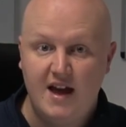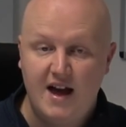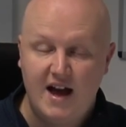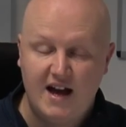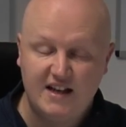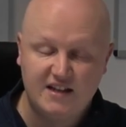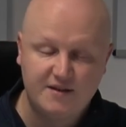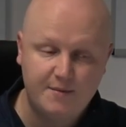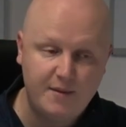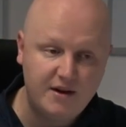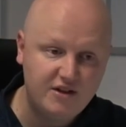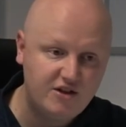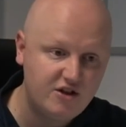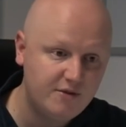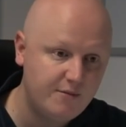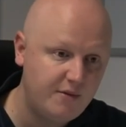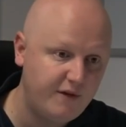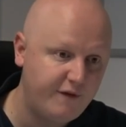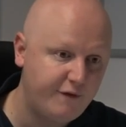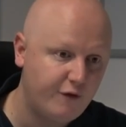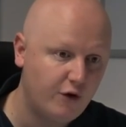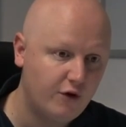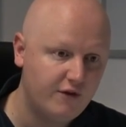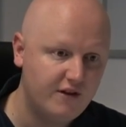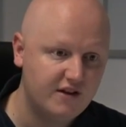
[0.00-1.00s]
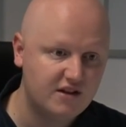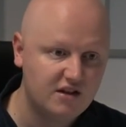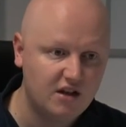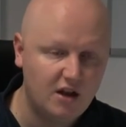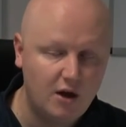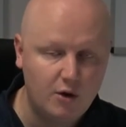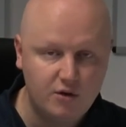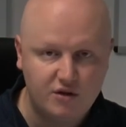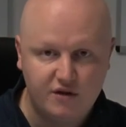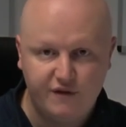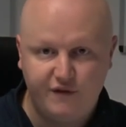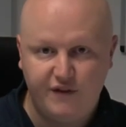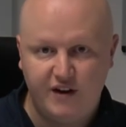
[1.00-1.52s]
As I mentioned before, there's
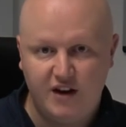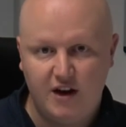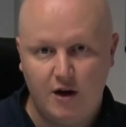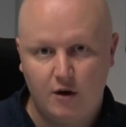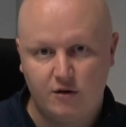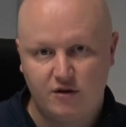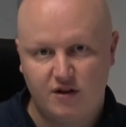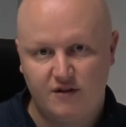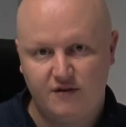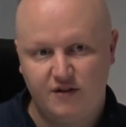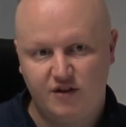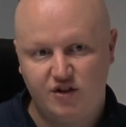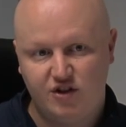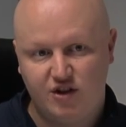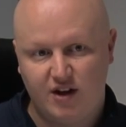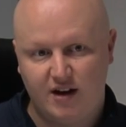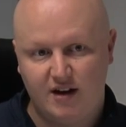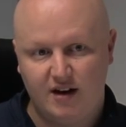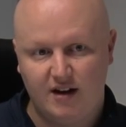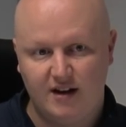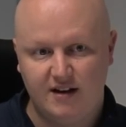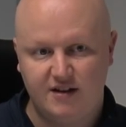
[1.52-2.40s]
loads of videos on this channel